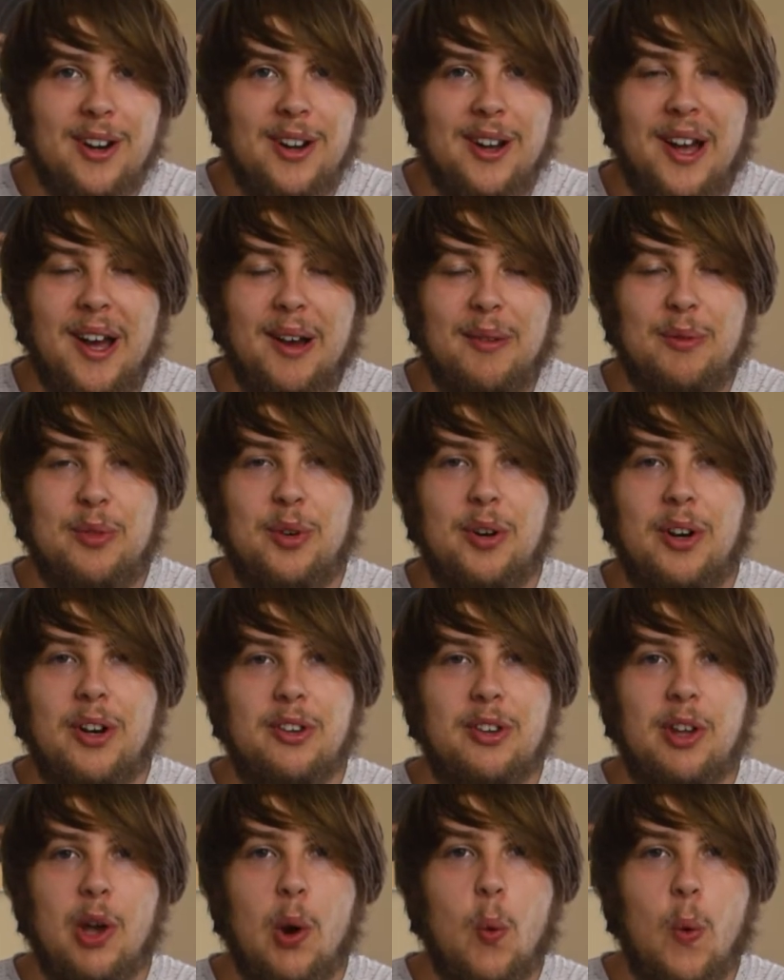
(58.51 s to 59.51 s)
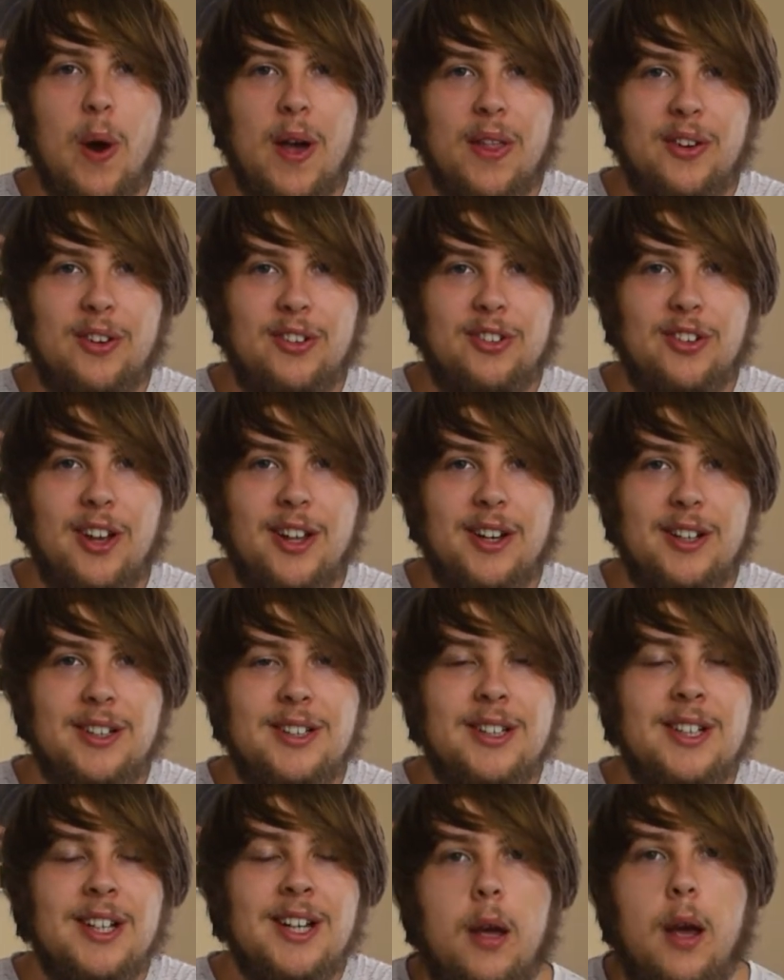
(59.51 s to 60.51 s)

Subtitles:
I haven't turned into a weather channel.